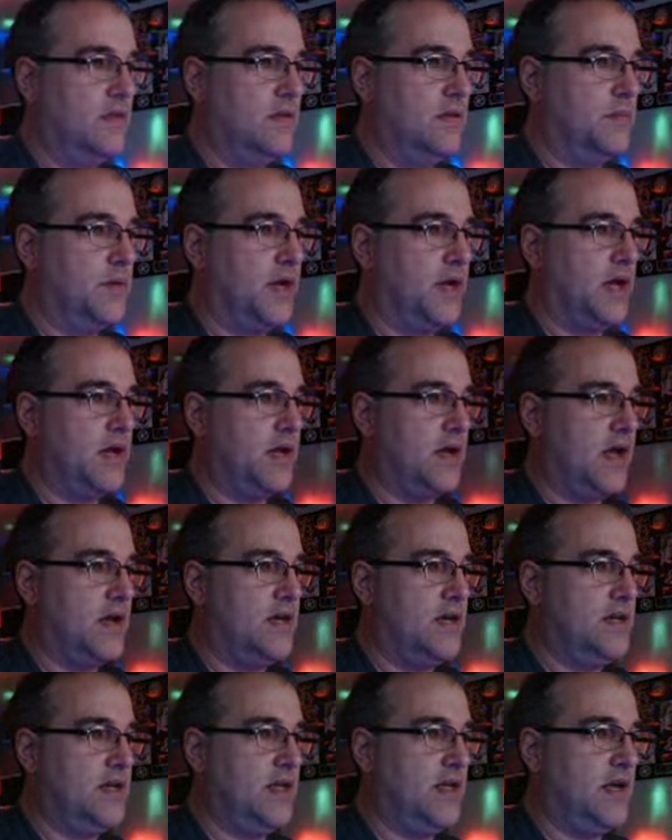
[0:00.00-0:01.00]
but I
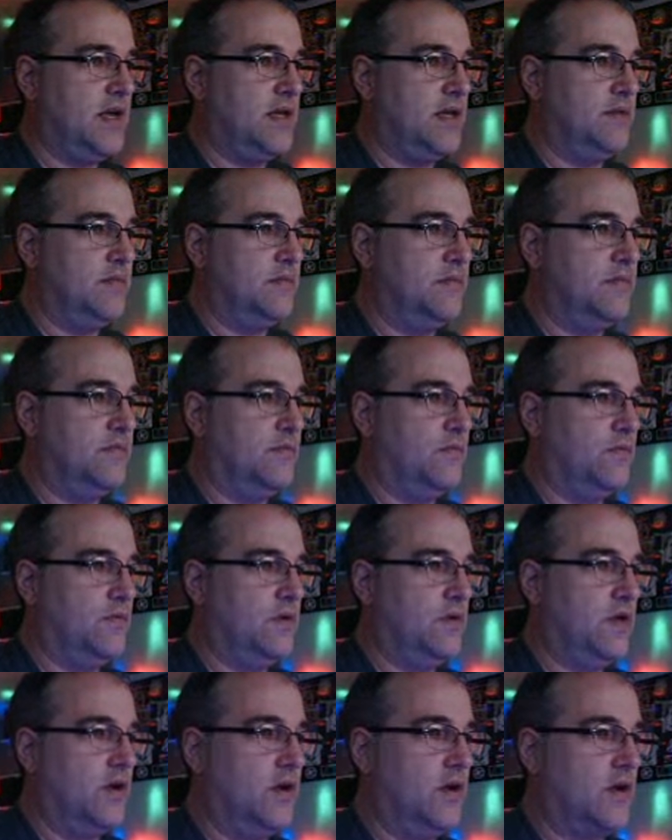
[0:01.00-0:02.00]
didn't get it.
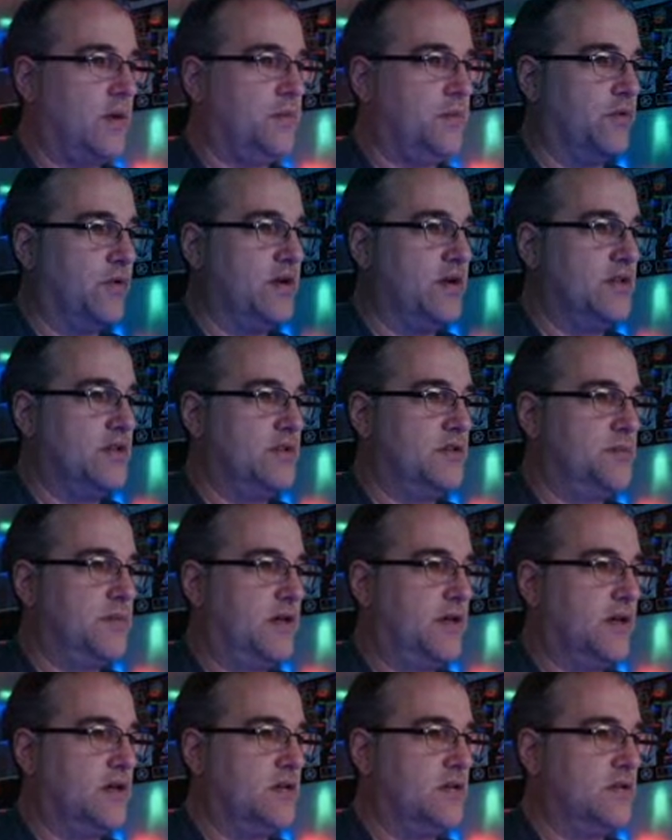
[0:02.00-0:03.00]
You know, a couple reasons,
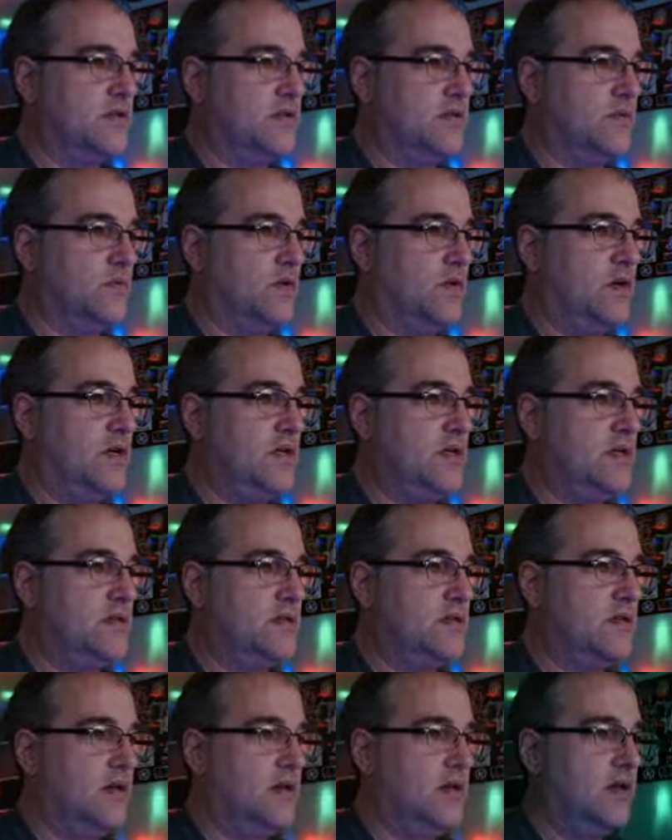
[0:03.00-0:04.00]
because one
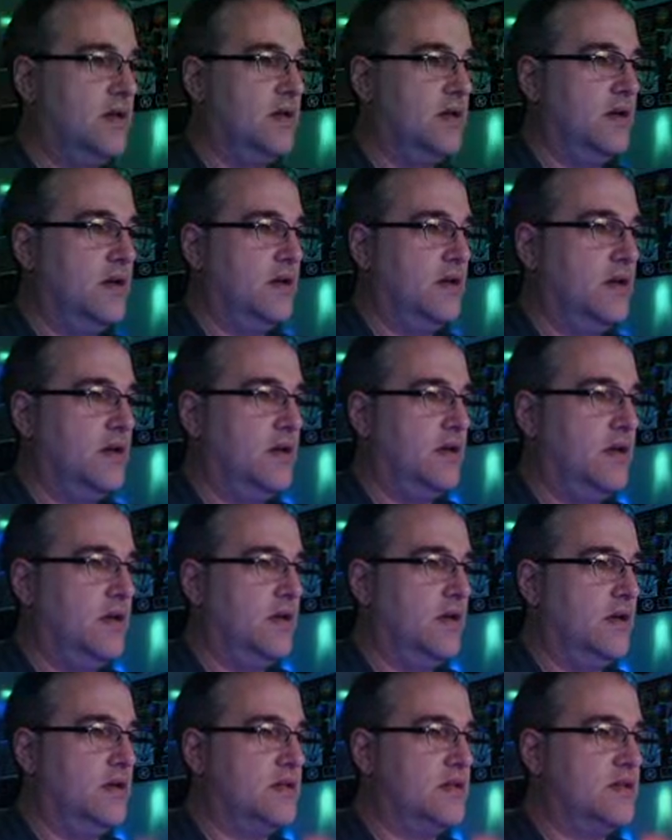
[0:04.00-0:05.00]
is, you
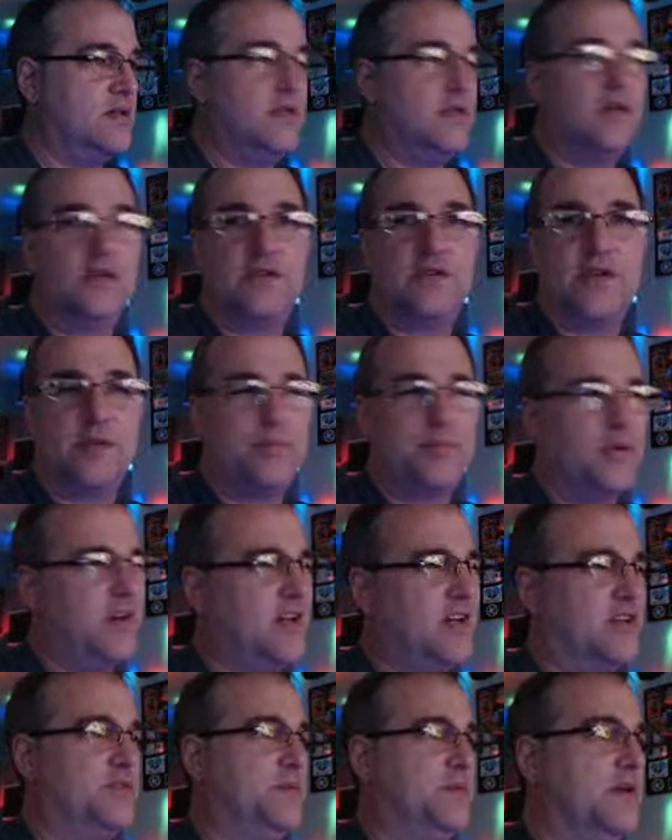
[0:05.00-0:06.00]
know, they're still pretty
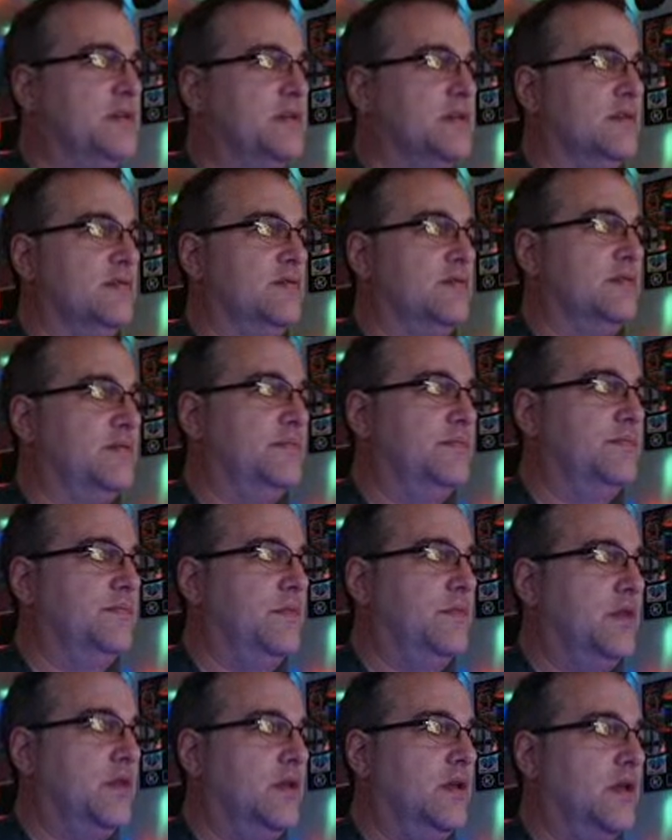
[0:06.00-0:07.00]
expensive.
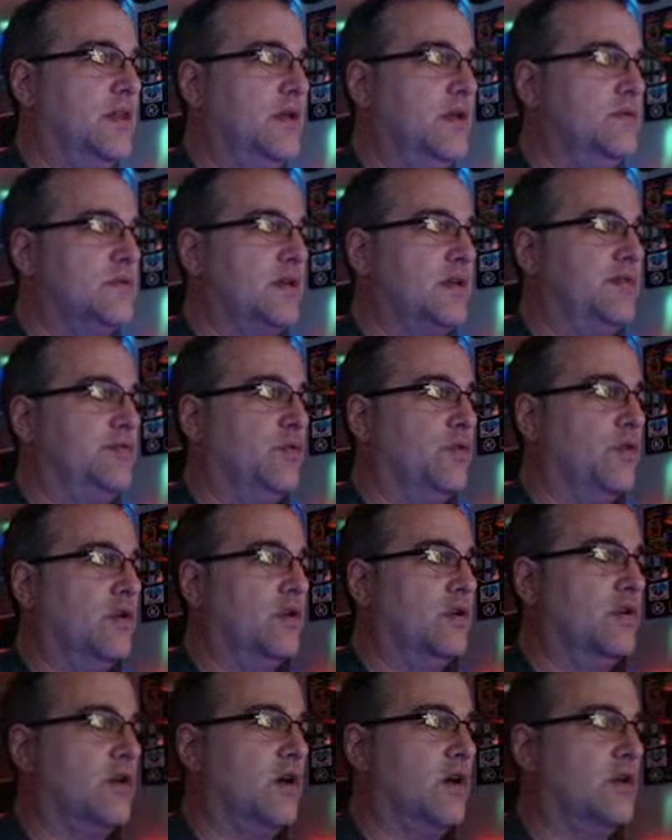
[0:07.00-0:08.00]
I think it was like
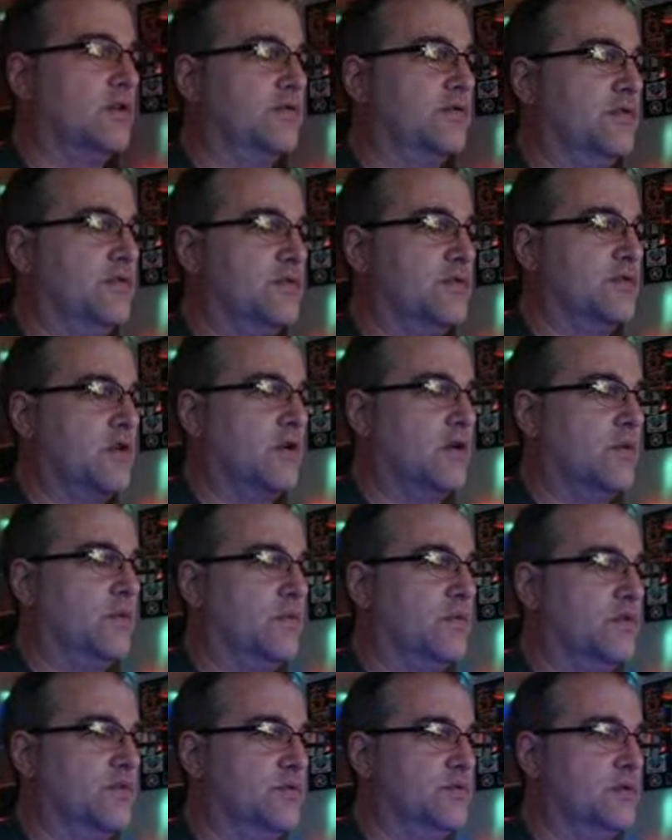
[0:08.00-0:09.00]
$400 for the Star
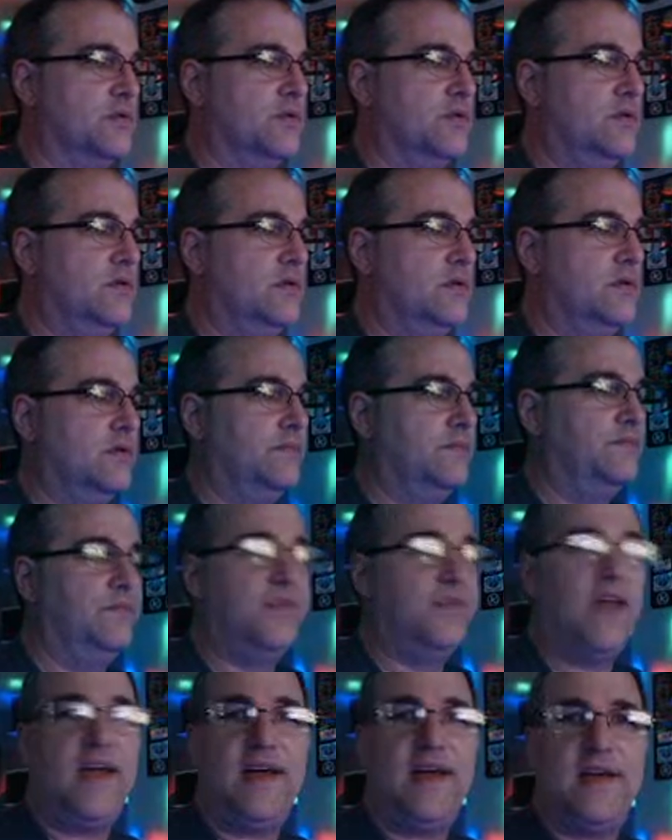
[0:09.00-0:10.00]
Wars one.
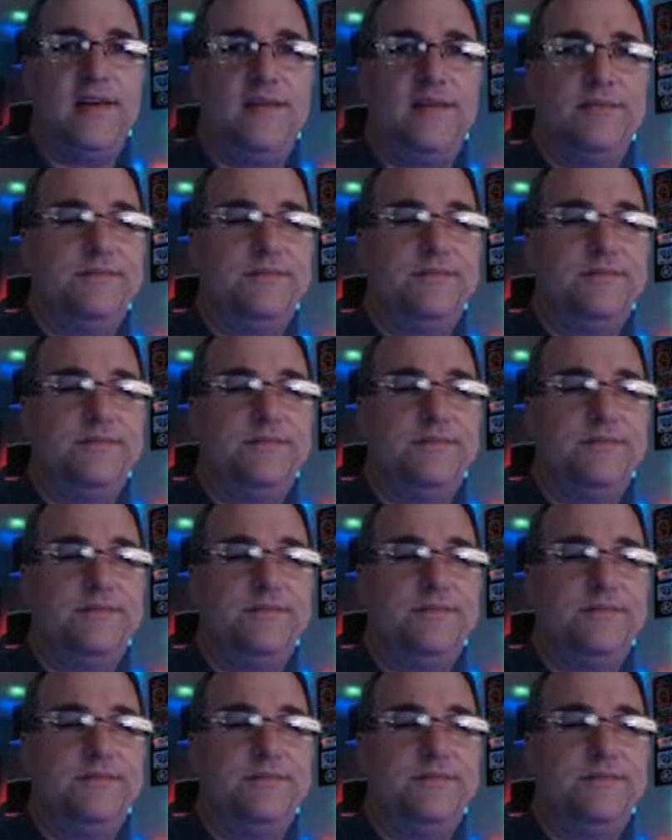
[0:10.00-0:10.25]
Dang it!